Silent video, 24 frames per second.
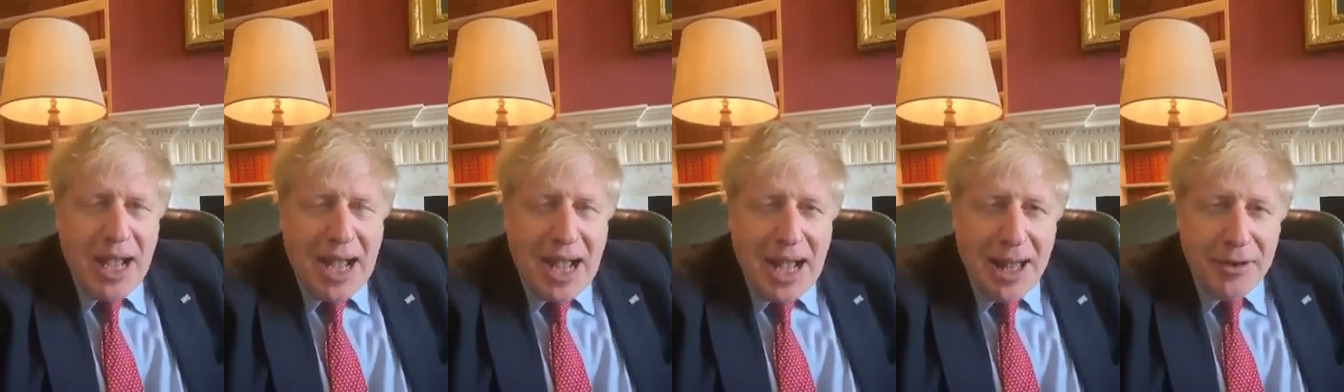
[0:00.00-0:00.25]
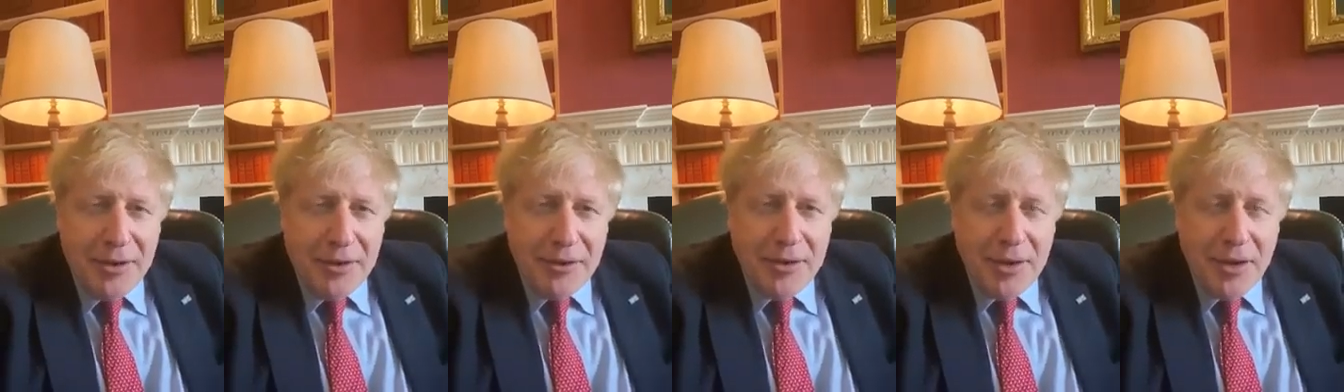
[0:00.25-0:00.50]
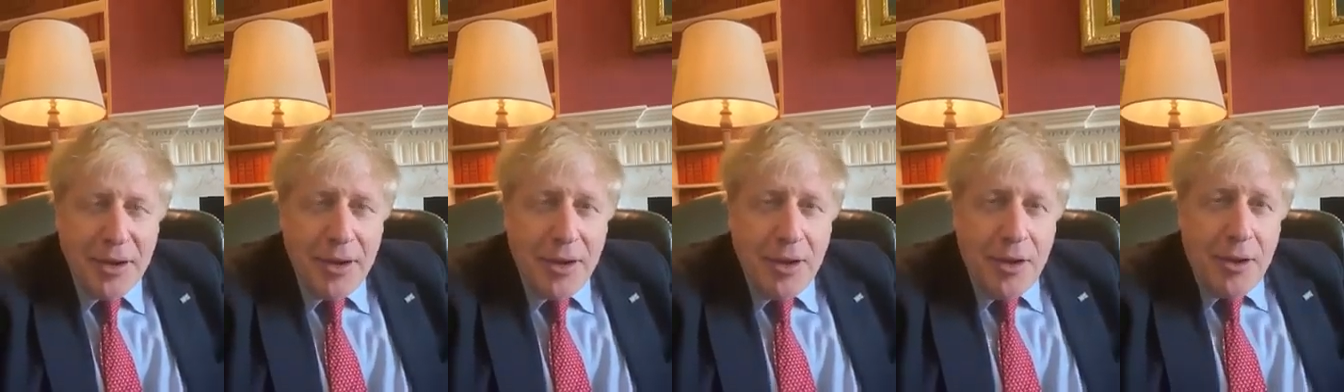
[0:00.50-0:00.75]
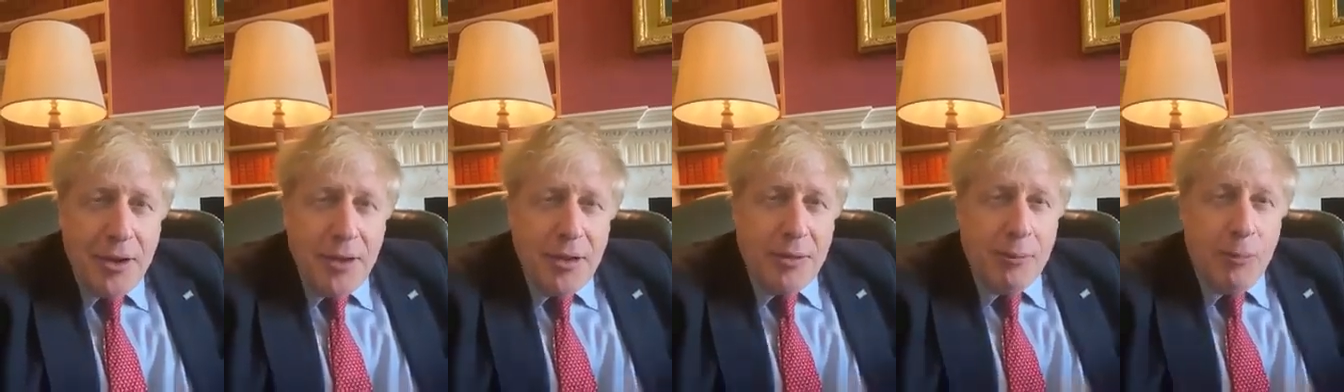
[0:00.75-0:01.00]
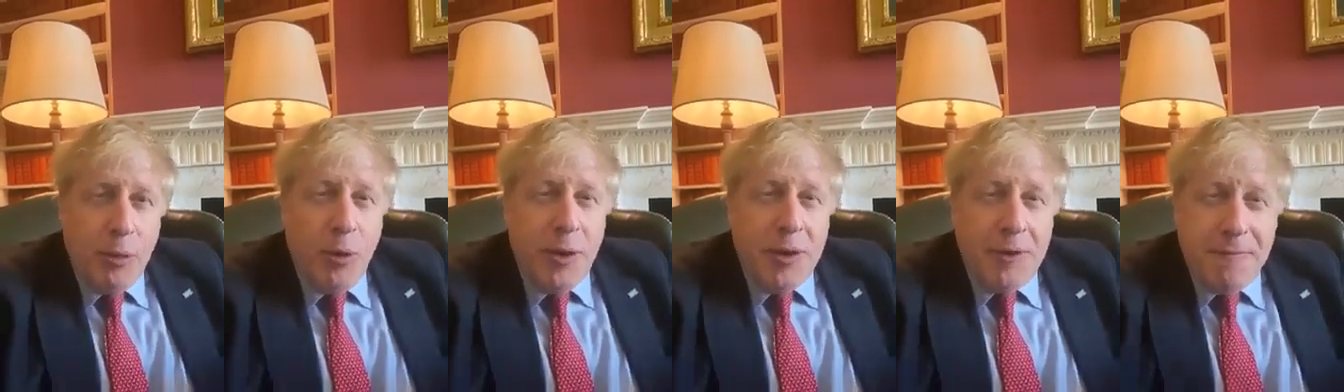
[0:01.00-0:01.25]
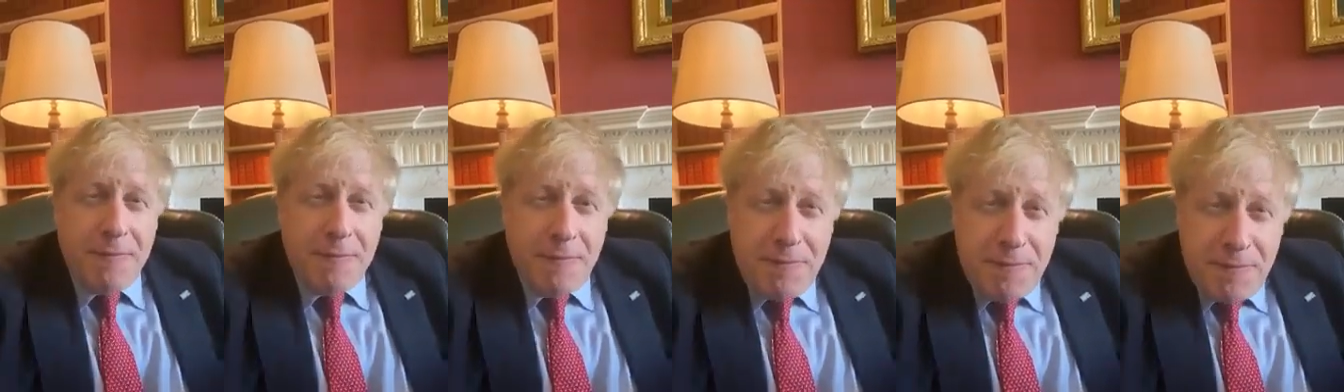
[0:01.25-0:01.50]
And the more
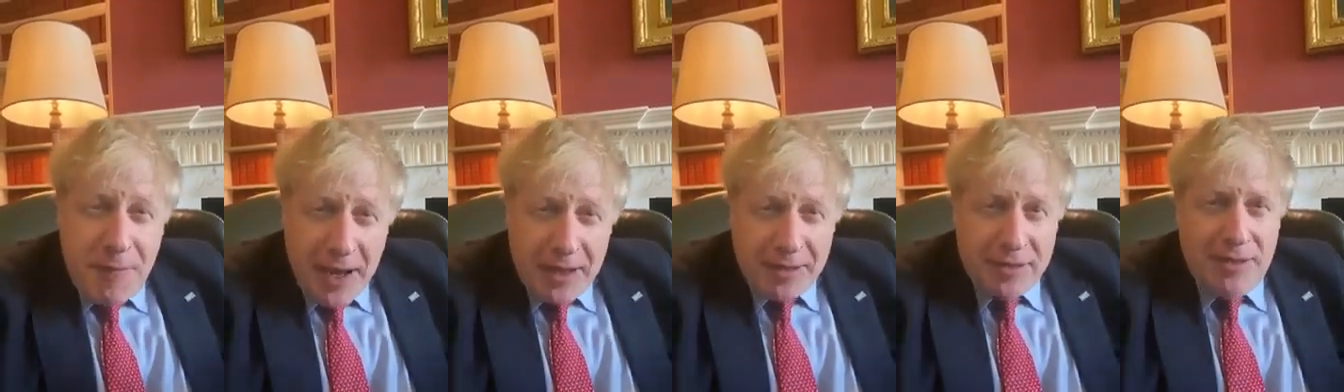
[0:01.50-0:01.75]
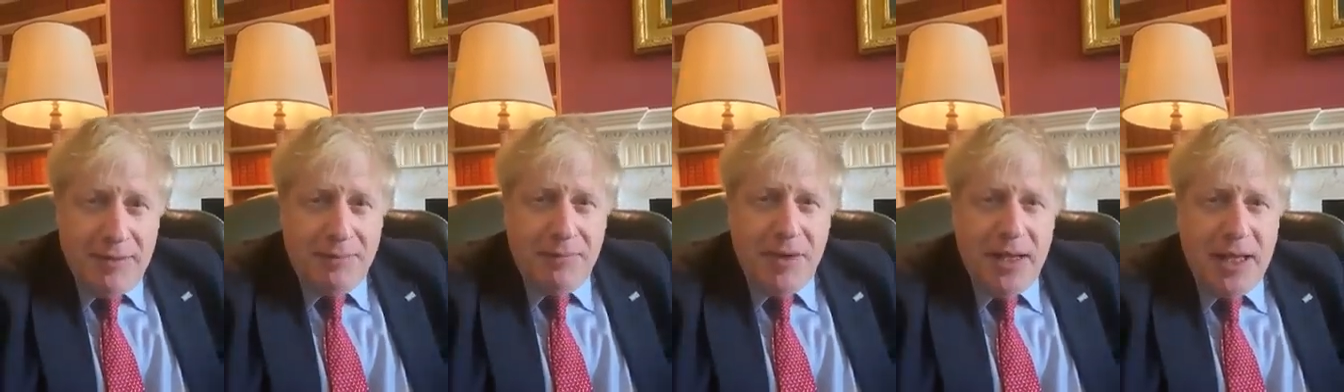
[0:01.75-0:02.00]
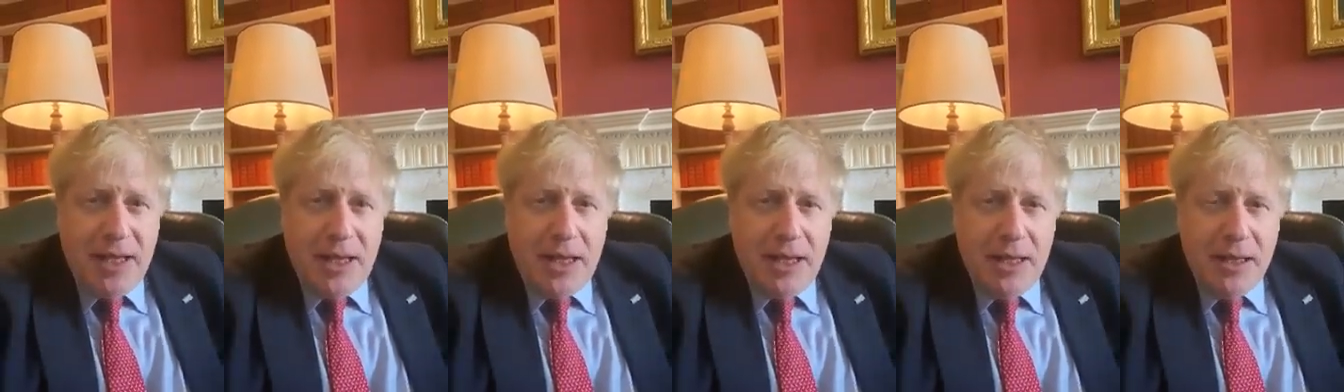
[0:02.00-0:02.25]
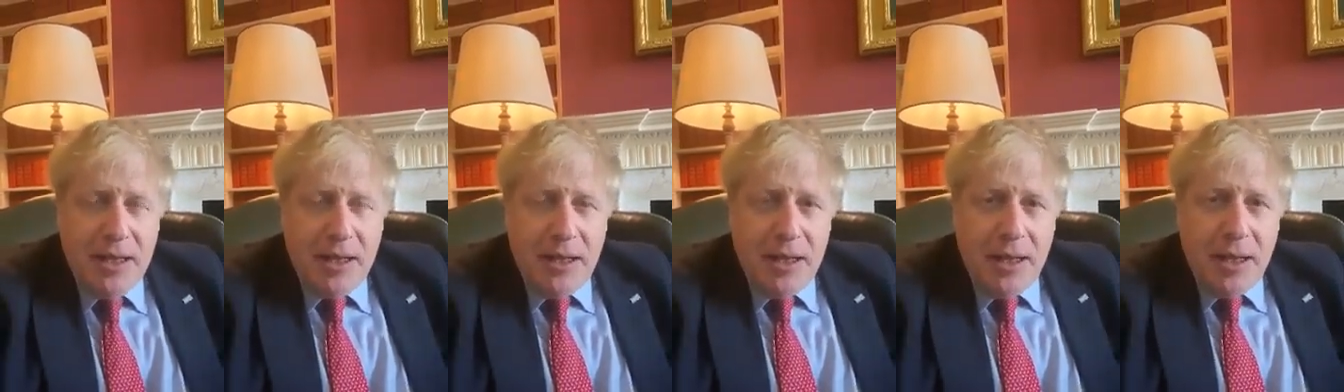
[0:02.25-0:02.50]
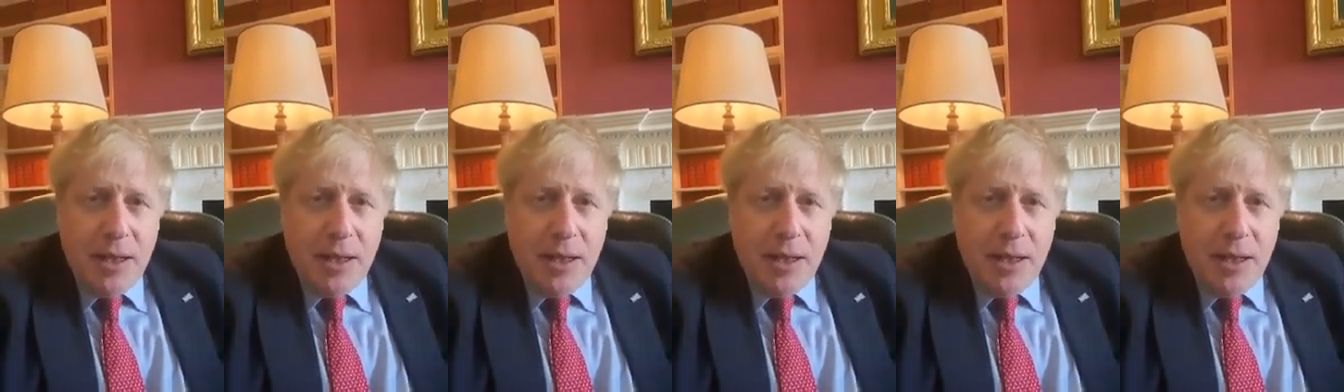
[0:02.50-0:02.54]
effectively